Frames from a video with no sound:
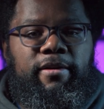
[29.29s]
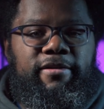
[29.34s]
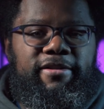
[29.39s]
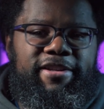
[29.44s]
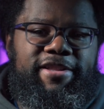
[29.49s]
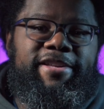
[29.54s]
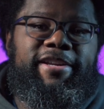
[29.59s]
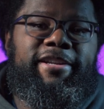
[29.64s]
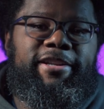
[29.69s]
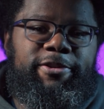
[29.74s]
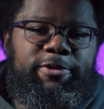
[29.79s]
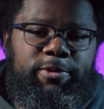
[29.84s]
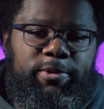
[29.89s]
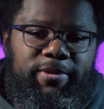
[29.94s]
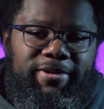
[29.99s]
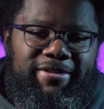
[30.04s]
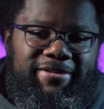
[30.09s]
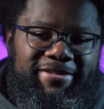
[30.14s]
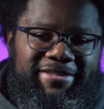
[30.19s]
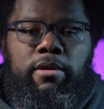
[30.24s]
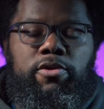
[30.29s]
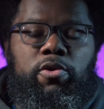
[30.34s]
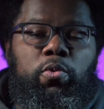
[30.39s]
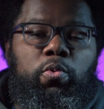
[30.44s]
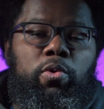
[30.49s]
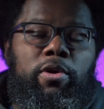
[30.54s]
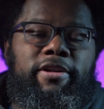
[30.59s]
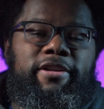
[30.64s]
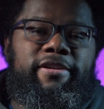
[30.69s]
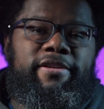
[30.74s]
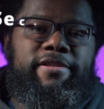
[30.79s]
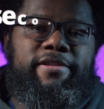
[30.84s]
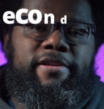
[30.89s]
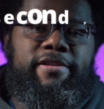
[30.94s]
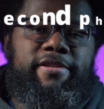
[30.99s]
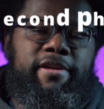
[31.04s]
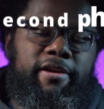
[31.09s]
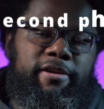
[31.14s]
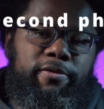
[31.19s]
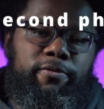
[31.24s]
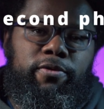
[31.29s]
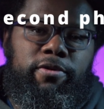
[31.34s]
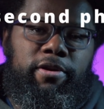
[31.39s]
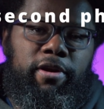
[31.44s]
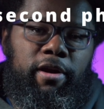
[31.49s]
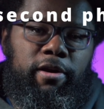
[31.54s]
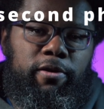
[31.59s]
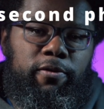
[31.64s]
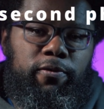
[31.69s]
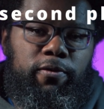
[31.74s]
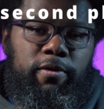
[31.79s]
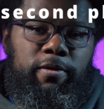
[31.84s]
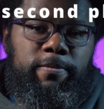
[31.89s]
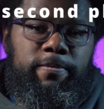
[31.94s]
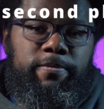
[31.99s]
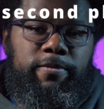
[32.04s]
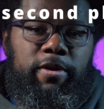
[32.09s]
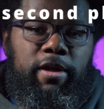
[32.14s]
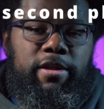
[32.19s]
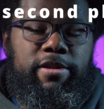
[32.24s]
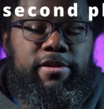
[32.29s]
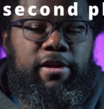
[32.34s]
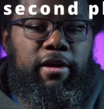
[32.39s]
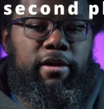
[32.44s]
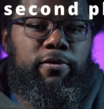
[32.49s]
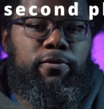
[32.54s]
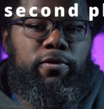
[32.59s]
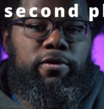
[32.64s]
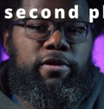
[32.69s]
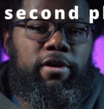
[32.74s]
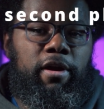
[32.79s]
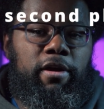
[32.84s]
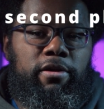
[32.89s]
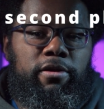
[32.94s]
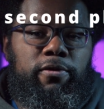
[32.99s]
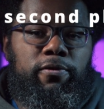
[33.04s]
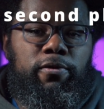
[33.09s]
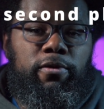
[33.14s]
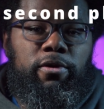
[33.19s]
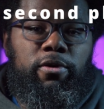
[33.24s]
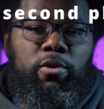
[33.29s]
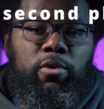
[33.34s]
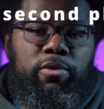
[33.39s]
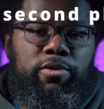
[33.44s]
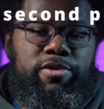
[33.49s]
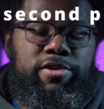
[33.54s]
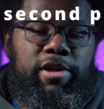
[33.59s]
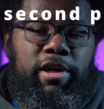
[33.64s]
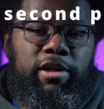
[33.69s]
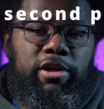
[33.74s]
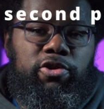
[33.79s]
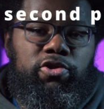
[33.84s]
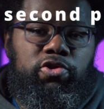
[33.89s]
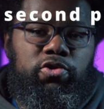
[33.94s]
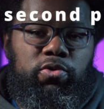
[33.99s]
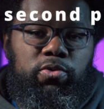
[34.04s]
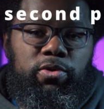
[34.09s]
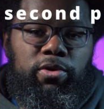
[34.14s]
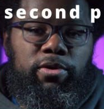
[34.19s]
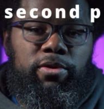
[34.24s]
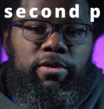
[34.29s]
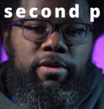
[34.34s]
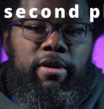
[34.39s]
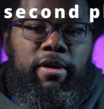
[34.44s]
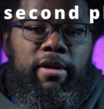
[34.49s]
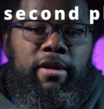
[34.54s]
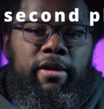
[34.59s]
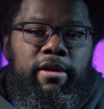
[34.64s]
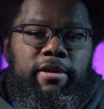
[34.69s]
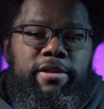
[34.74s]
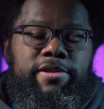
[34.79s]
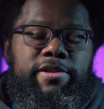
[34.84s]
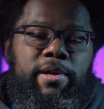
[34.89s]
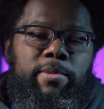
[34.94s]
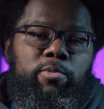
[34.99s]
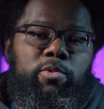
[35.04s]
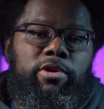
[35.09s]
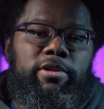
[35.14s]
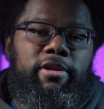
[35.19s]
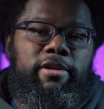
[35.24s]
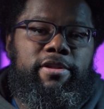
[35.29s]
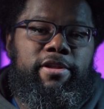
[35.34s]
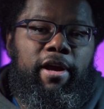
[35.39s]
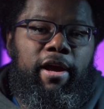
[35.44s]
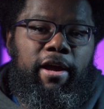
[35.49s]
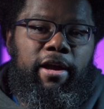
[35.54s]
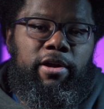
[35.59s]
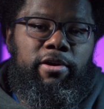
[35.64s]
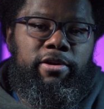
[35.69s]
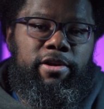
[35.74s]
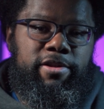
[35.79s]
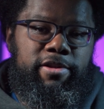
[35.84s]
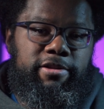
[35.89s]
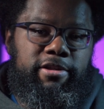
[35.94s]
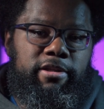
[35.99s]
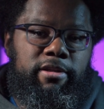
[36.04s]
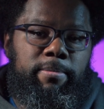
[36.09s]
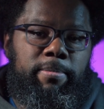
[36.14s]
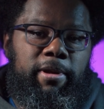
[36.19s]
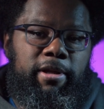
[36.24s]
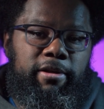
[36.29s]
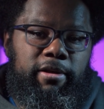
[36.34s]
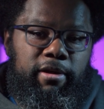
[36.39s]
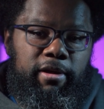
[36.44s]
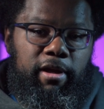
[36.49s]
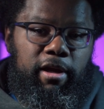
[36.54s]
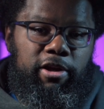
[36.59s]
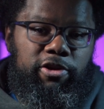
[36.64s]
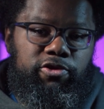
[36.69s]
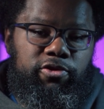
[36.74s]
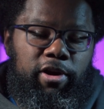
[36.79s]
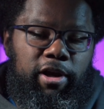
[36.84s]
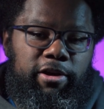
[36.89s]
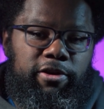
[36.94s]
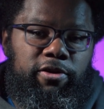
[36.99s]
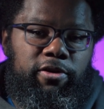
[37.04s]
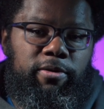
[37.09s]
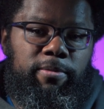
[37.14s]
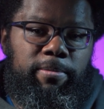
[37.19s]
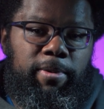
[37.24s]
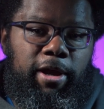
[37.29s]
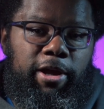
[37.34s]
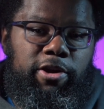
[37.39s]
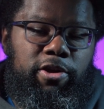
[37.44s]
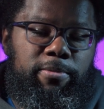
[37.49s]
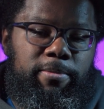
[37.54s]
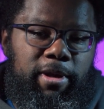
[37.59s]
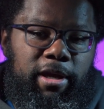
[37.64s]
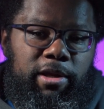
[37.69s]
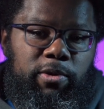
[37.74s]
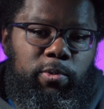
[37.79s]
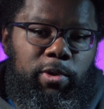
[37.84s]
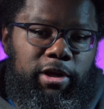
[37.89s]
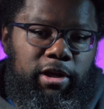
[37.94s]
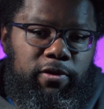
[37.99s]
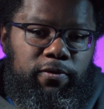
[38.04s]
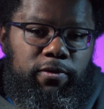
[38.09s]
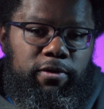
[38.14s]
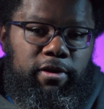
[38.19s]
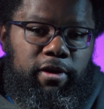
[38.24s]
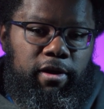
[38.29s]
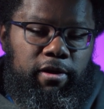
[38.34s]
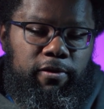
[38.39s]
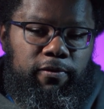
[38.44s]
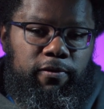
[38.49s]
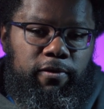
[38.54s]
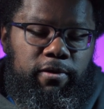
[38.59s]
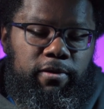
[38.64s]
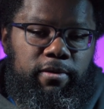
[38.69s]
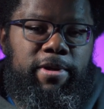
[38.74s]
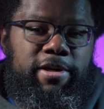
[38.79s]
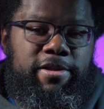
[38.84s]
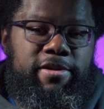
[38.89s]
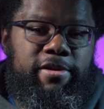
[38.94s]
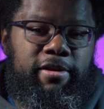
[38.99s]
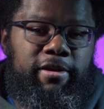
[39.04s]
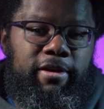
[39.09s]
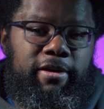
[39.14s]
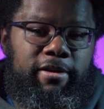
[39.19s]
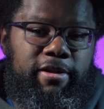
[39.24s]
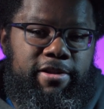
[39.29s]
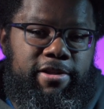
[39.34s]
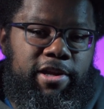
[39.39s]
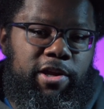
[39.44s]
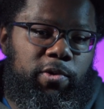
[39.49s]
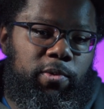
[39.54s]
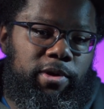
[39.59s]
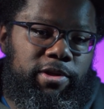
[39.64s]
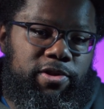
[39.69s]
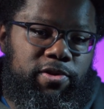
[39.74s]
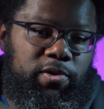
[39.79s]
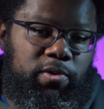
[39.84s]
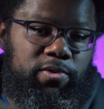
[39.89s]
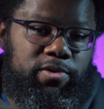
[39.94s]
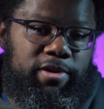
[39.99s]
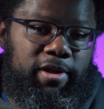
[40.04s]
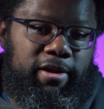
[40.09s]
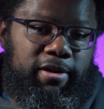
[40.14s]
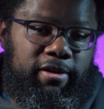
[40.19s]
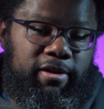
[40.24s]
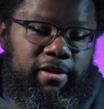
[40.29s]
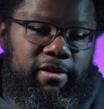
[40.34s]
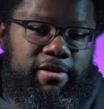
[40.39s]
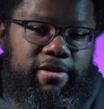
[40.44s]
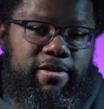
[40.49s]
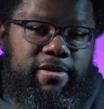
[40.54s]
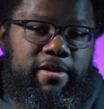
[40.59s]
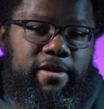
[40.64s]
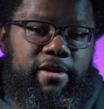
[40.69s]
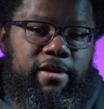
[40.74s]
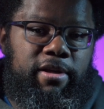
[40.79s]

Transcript: Let's get into it. So what is a second photographer? A second photographer or second shooter is someone that's hired as an independent contractor by your main wedding photographer. Basically, the sequence goes like this.